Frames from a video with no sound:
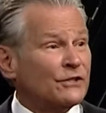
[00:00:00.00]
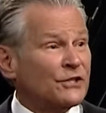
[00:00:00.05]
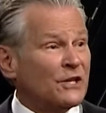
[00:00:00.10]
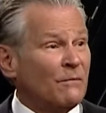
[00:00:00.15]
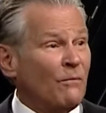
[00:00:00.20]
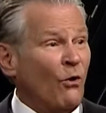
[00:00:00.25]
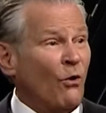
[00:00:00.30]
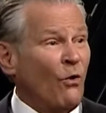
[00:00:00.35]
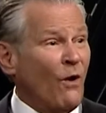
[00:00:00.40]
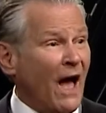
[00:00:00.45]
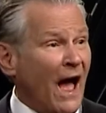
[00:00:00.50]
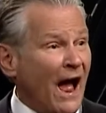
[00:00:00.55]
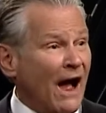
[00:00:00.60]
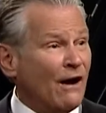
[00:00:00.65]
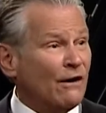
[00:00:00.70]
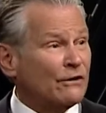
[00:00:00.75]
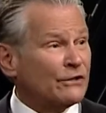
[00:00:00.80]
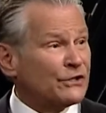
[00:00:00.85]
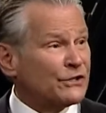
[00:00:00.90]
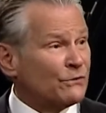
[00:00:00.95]
some old
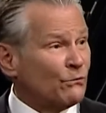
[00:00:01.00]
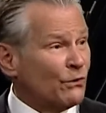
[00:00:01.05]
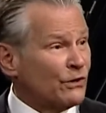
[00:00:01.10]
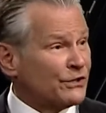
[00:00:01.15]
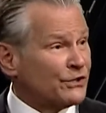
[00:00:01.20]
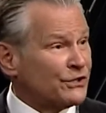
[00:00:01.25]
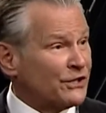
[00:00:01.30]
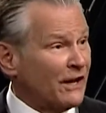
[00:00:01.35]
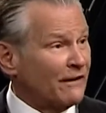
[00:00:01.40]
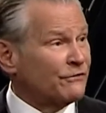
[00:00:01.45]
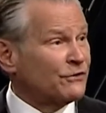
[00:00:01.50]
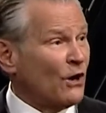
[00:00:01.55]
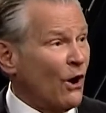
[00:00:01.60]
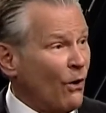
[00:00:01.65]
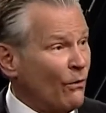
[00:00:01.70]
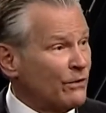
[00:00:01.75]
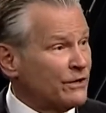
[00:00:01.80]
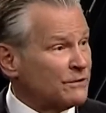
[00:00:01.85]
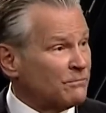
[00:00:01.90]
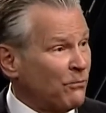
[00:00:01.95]
house where stuff's
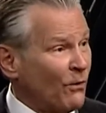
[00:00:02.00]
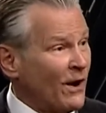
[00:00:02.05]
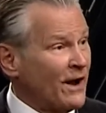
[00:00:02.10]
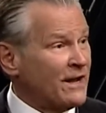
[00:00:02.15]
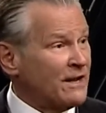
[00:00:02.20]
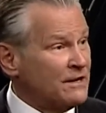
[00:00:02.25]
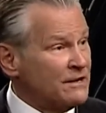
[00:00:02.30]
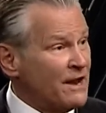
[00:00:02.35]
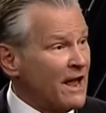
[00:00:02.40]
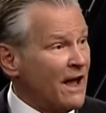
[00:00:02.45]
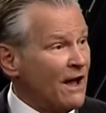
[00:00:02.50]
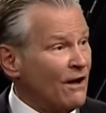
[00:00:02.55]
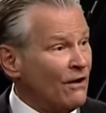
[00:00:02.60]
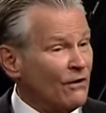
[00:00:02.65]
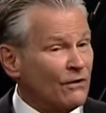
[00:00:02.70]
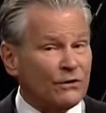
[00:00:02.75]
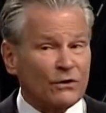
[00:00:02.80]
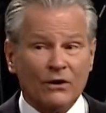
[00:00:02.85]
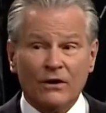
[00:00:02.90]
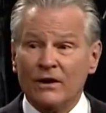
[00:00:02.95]
always breaking
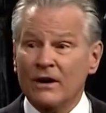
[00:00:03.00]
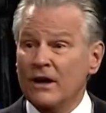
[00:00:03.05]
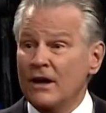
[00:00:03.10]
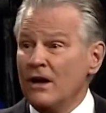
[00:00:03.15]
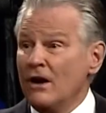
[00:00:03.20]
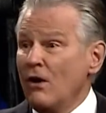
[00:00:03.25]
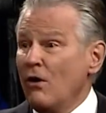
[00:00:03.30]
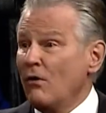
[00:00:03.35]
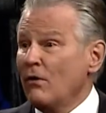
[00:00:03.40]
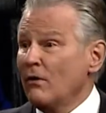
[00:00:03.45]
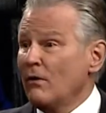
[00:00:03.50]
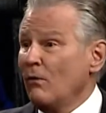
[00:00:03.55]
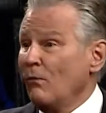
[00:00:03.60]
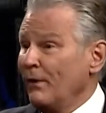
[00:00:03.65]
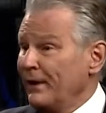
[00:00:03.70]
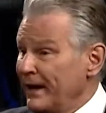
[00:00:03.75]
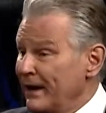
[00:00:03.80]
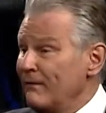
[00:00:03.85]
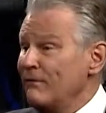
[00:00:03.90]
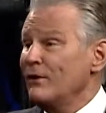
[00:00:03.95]
down, or, or
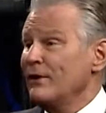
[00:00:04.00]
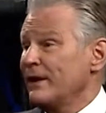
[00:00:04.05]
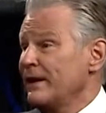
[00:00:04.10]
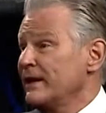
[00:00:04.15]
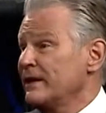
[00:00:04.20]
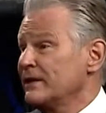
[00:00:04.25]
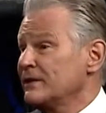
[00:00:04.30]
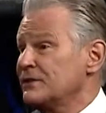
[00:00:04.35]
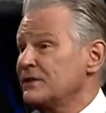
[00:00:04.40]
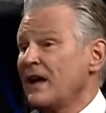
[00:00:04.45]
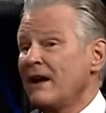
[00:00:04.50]
whatever it is, and